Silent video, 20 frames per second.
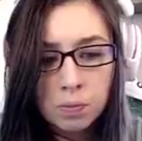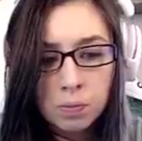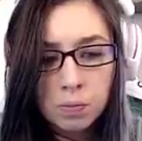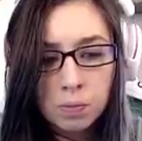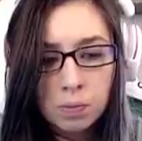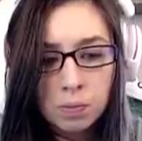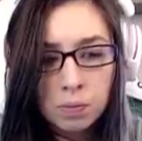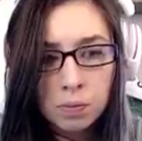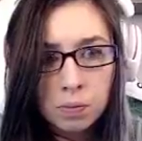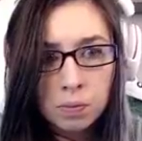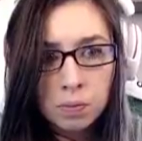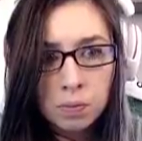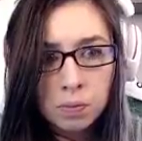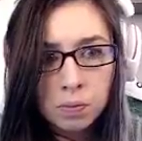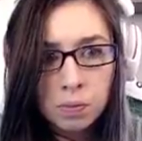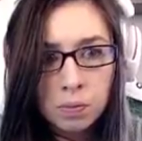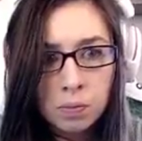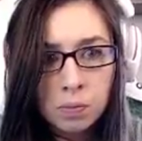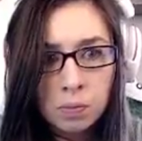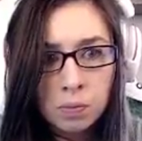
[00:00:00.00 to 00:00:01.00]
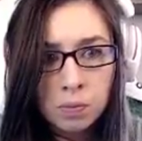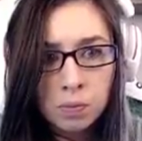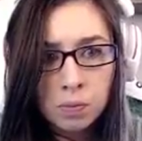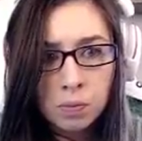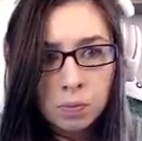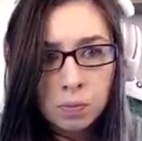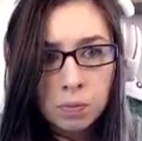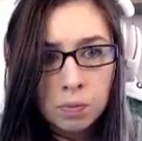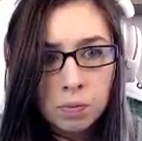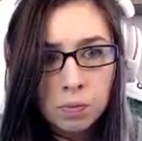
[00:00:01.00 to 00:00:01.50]

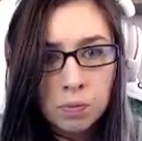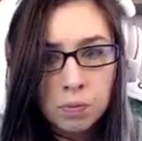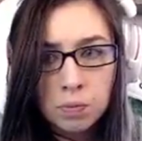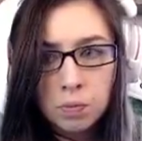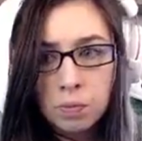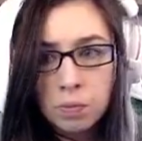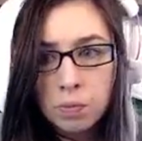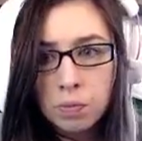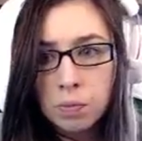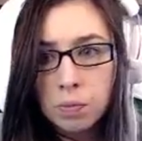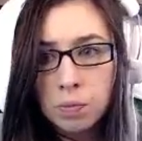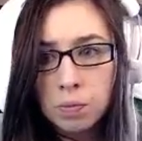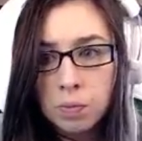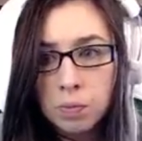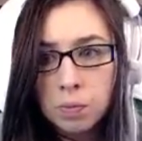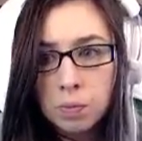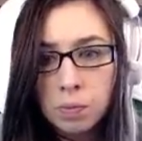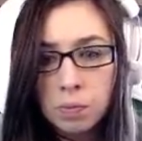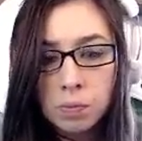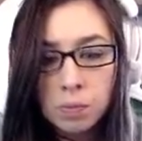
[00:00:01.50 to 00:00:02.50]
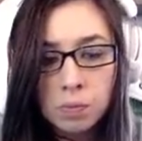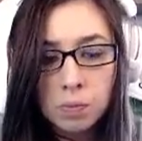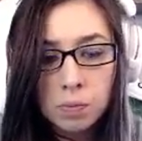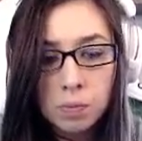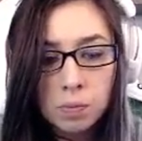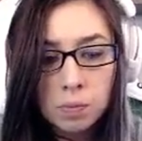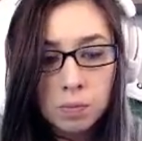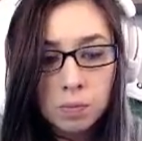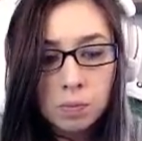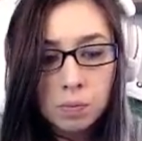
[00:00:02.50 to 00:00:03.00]

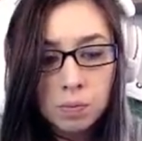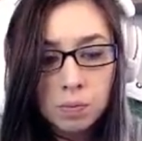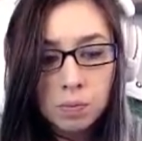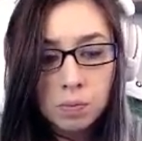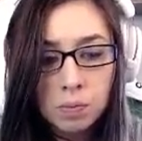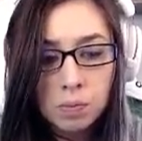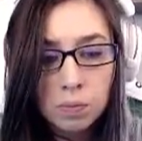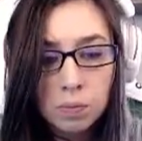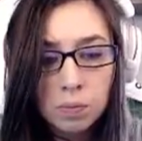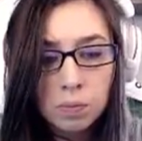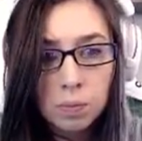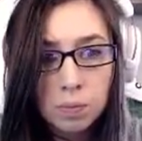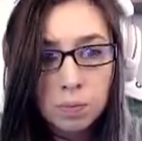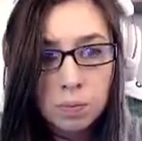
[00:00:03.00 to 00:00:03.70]
Nobody speaks.